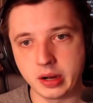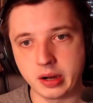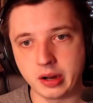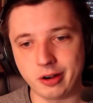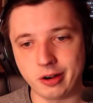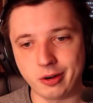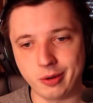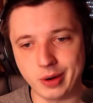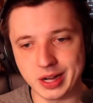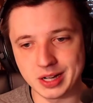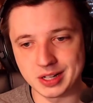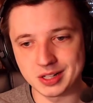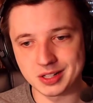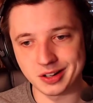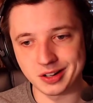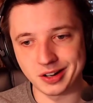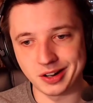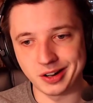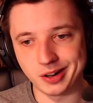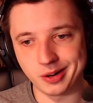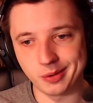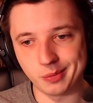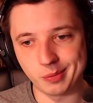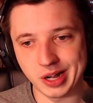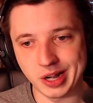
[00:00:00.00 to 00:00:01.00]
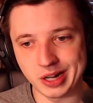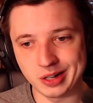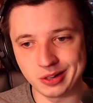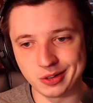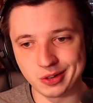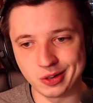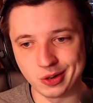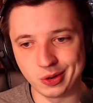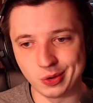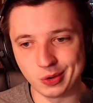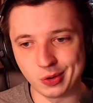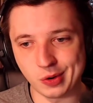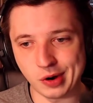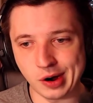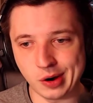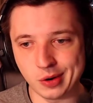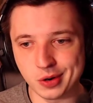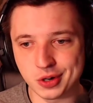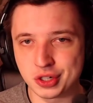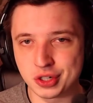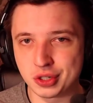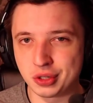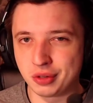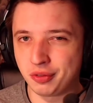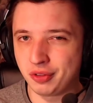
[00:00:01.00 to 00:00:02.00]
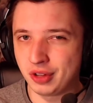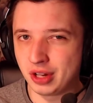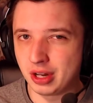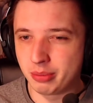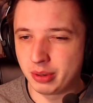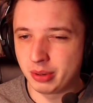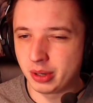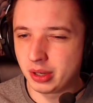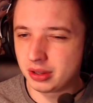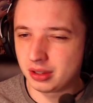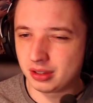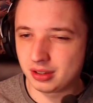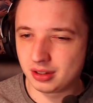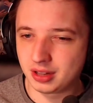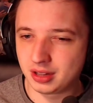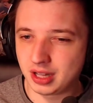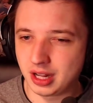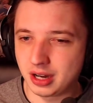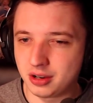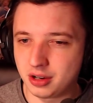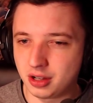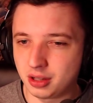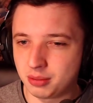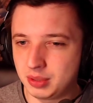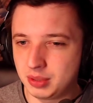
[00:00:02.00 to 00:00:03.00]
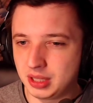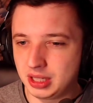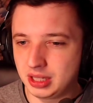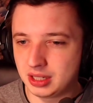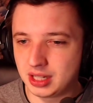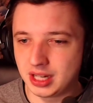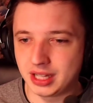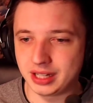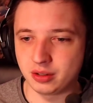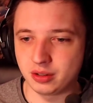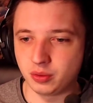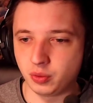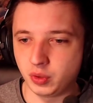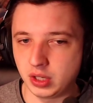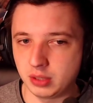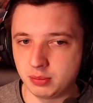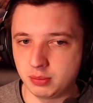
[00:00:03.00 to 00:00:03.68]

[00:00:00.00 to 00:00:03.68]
Alright, I don't know how I should feel about there not being like a real